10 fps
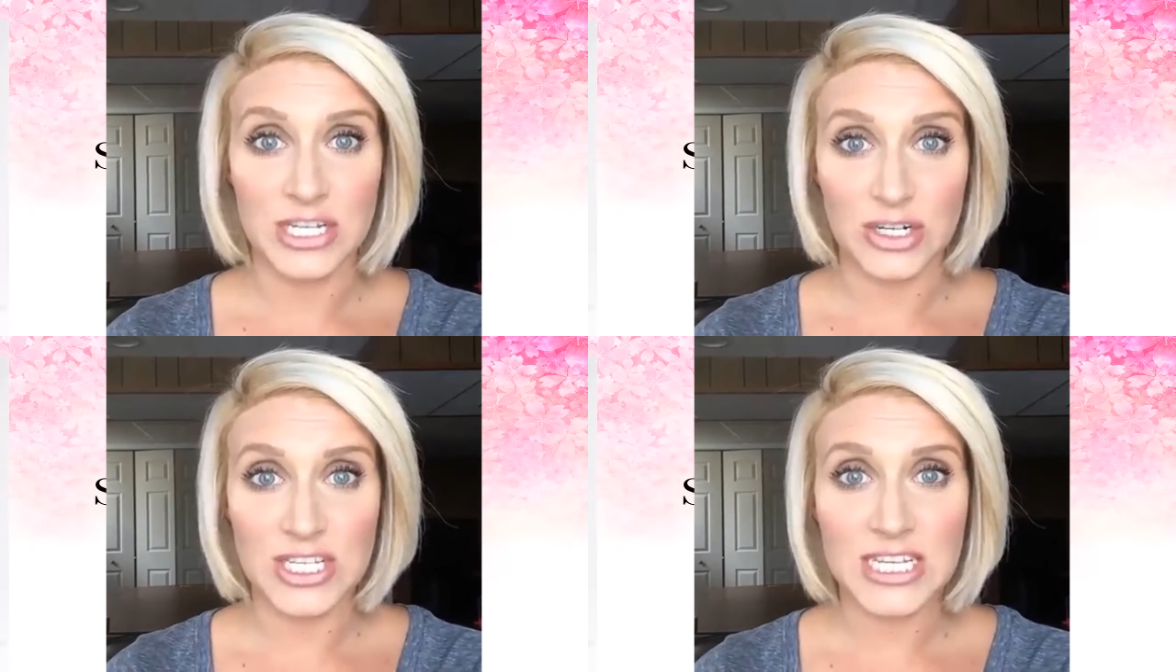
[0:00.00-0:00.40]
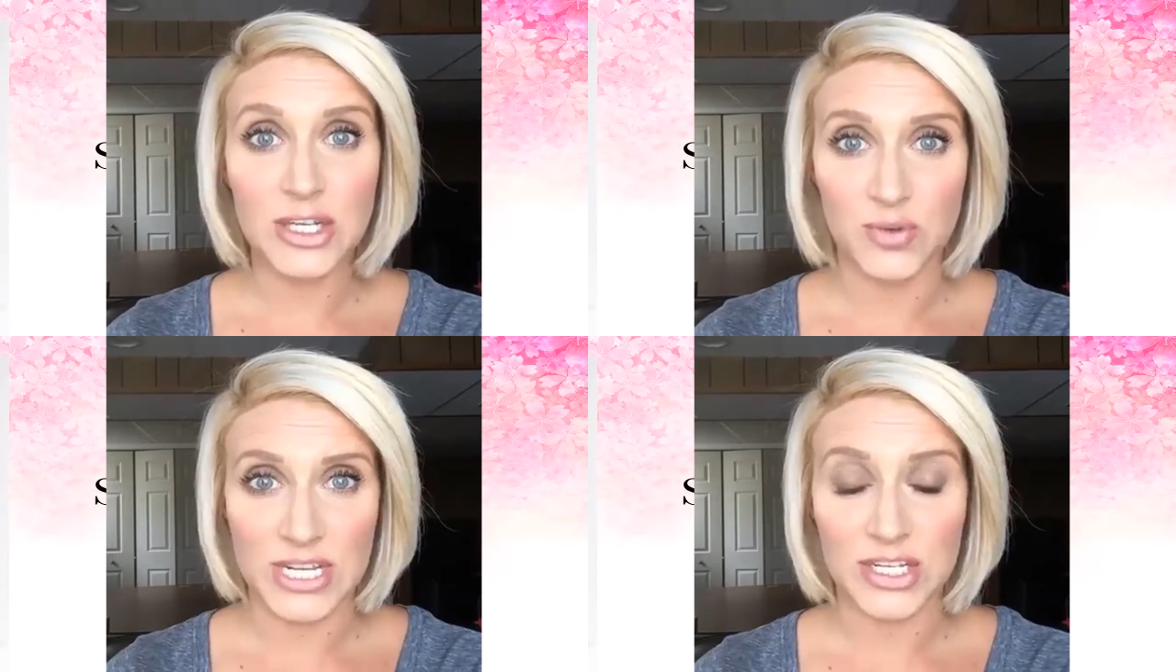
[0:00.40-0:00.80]
Seriously,
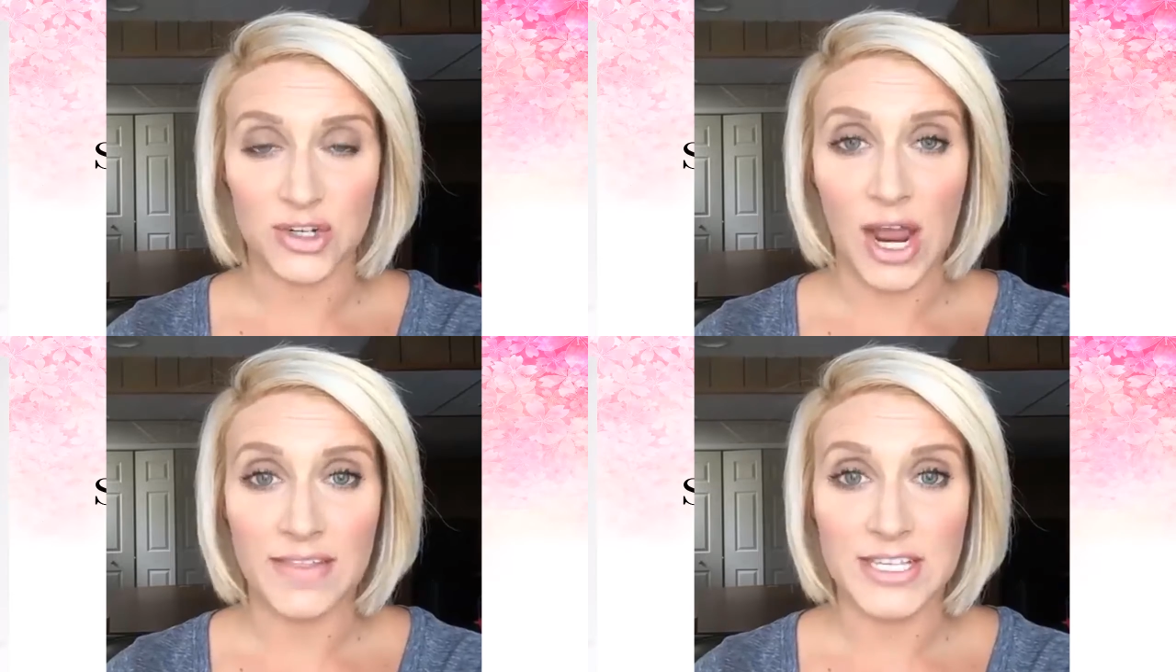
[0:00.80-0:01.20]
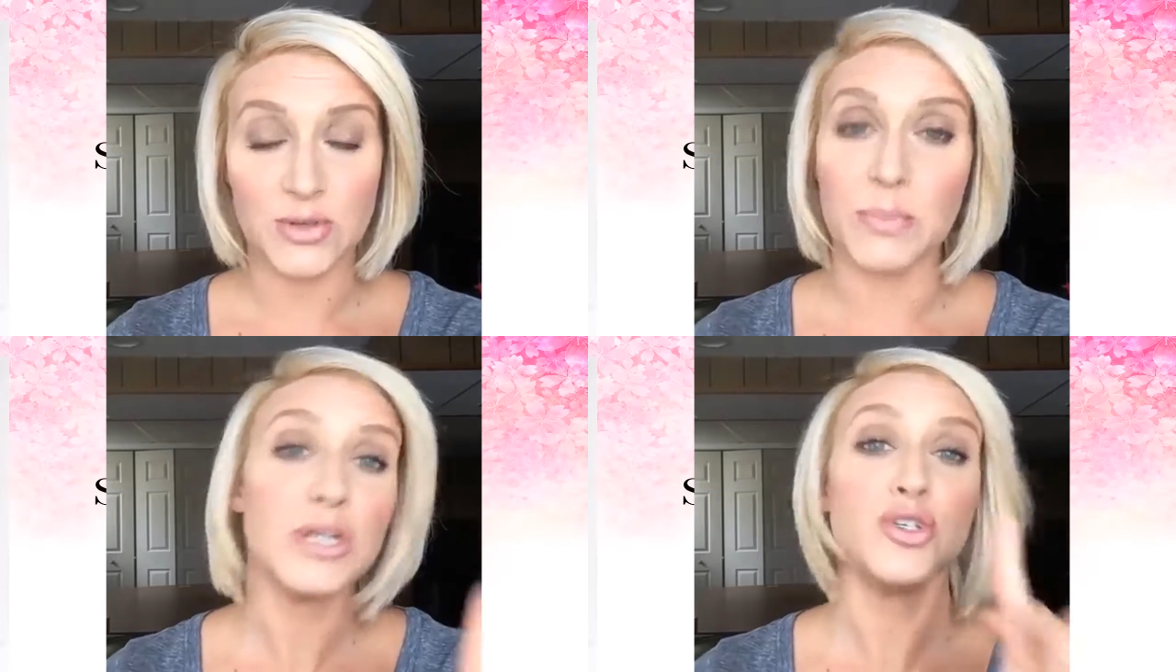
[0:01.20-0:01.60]
you need to try this.
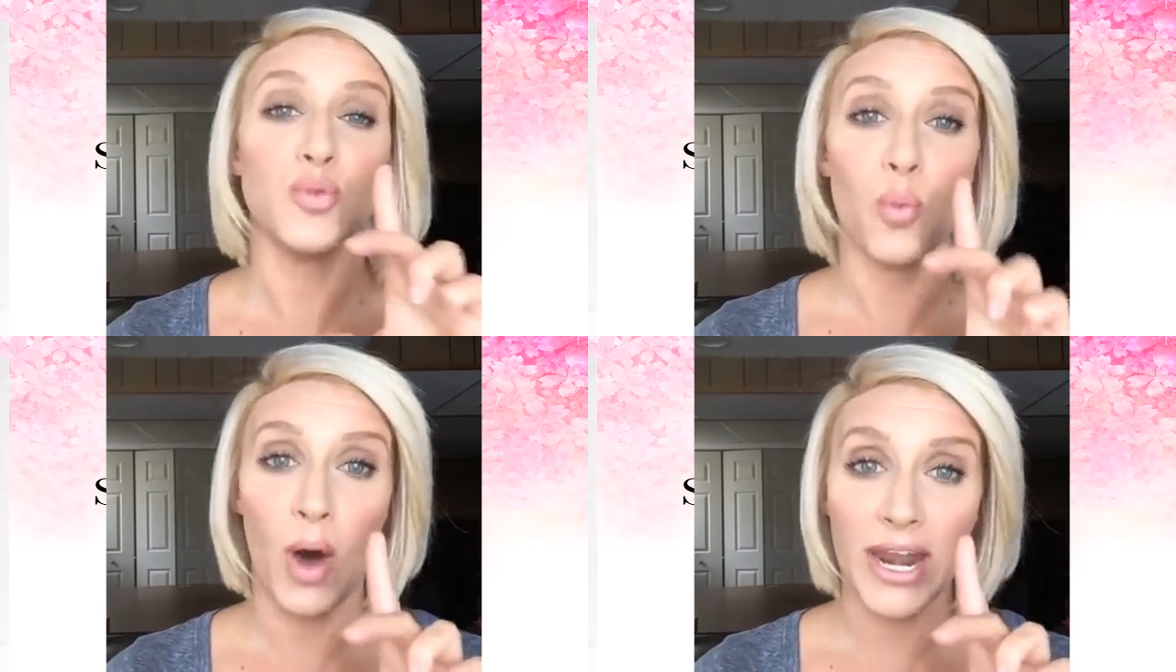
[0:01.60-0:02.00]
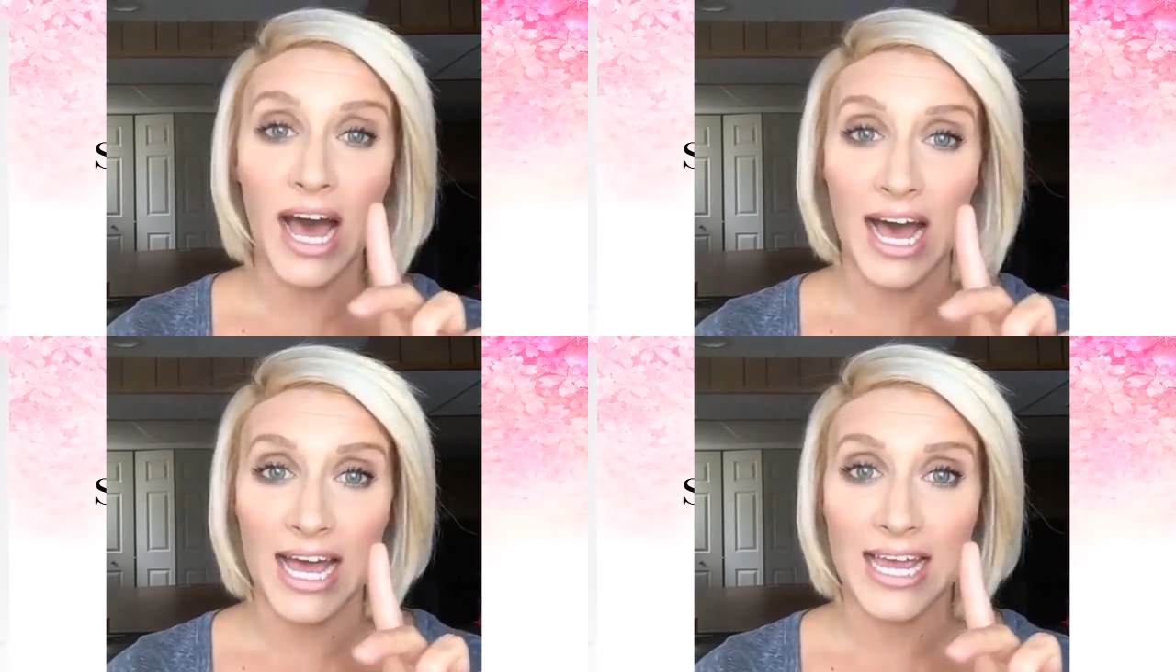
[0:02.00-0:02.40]
So I'm going to do one
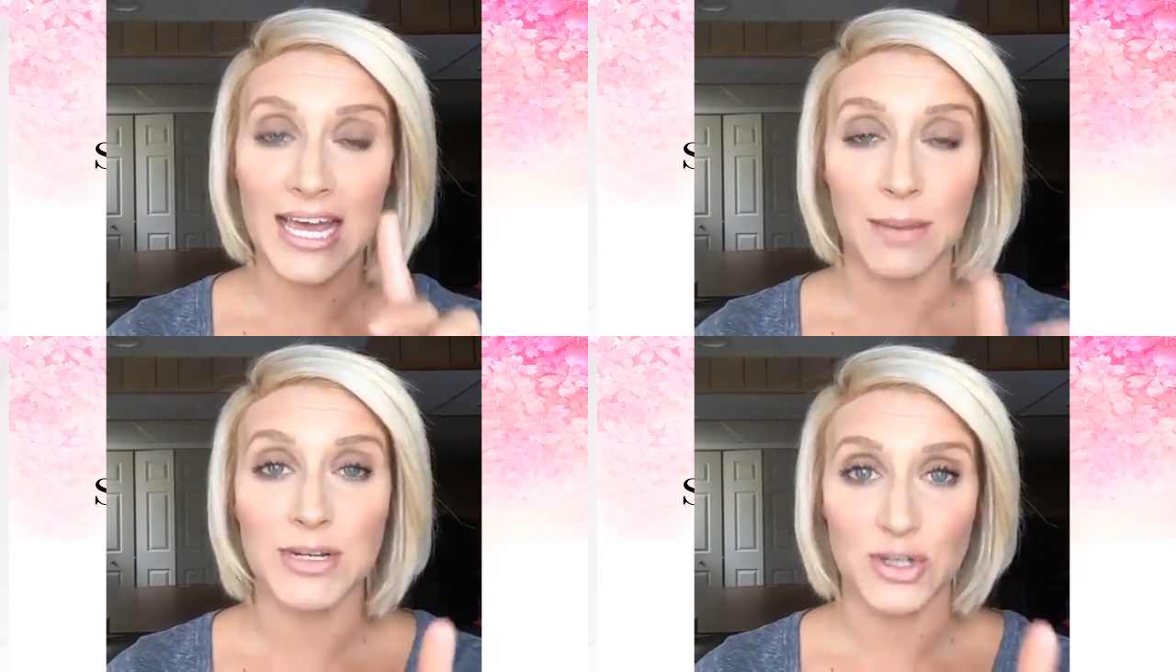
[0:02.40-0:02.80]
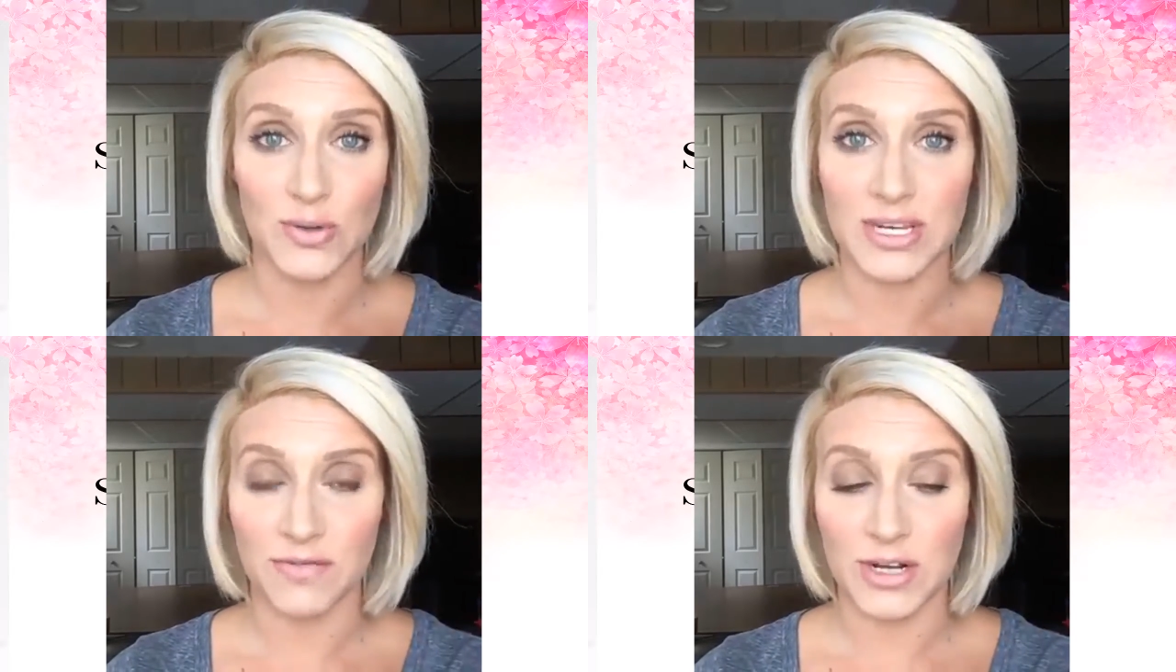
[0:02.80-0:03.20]
eye and I'm going to show
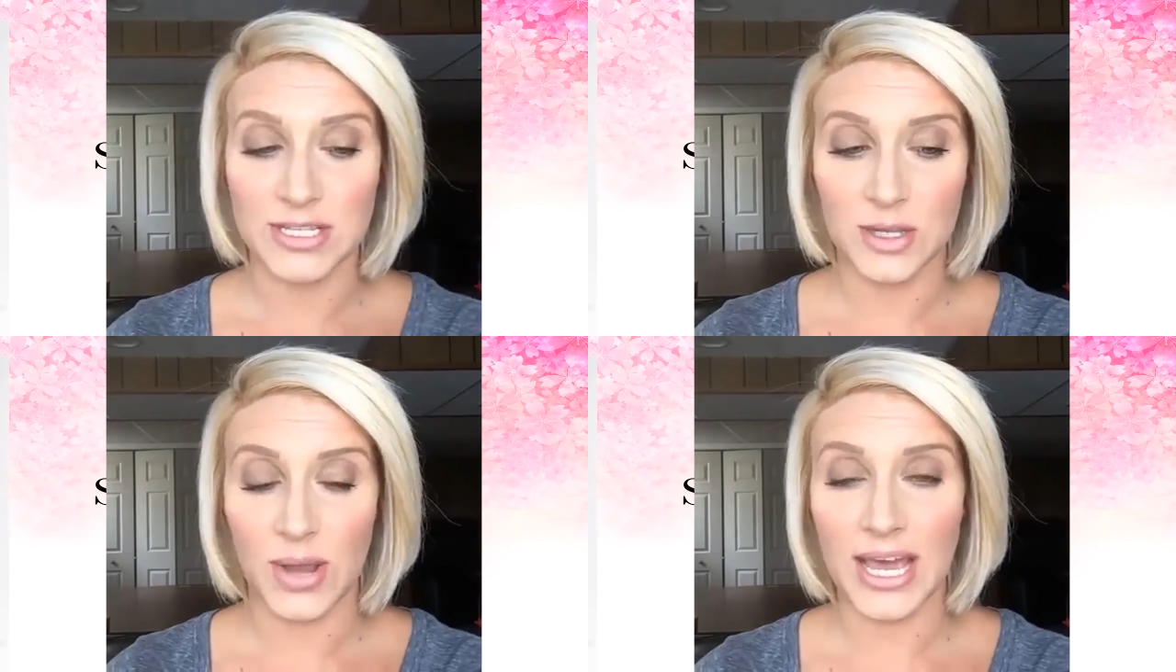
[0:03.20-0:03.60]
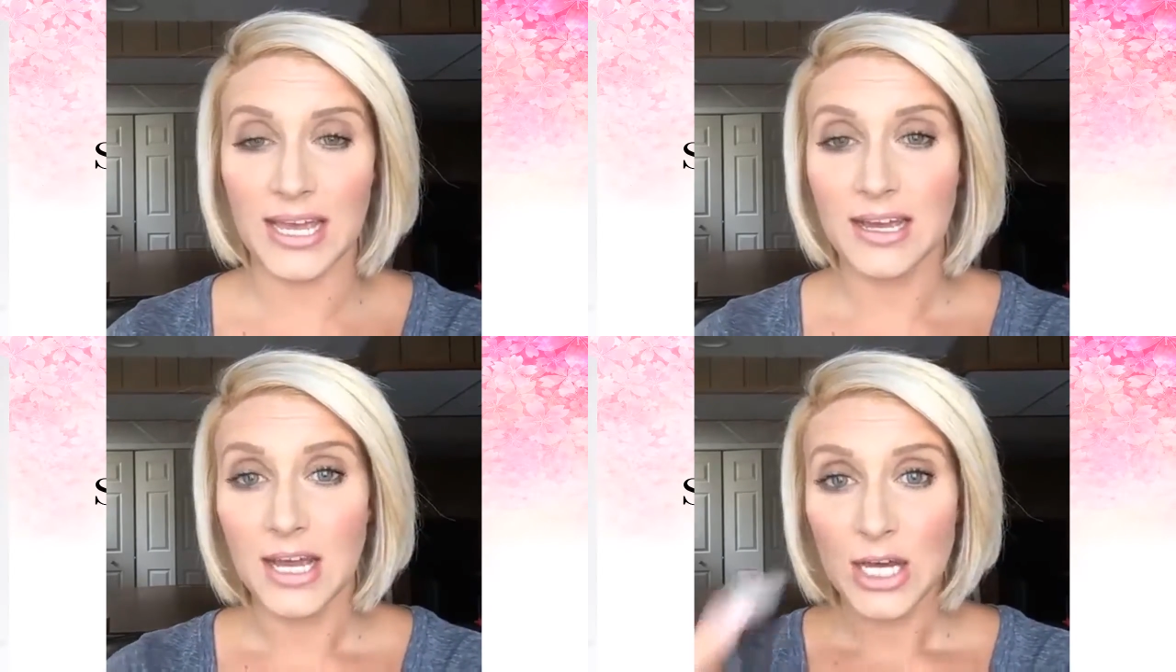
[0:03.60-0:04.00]
you the difference.
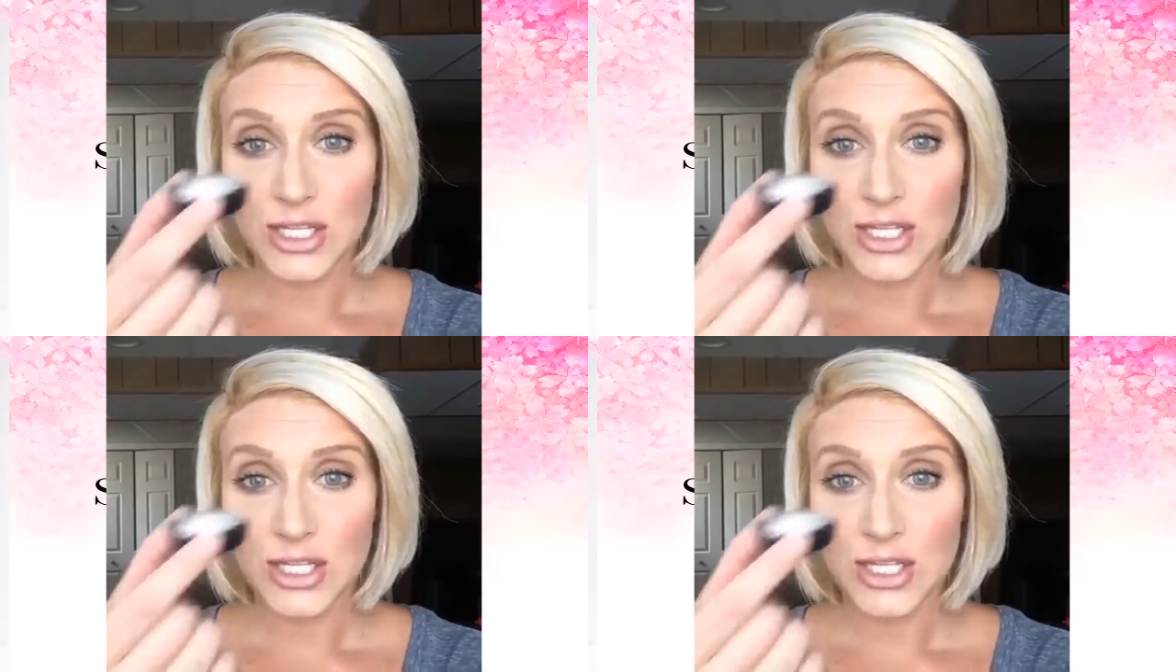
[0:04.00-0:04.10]
Okay.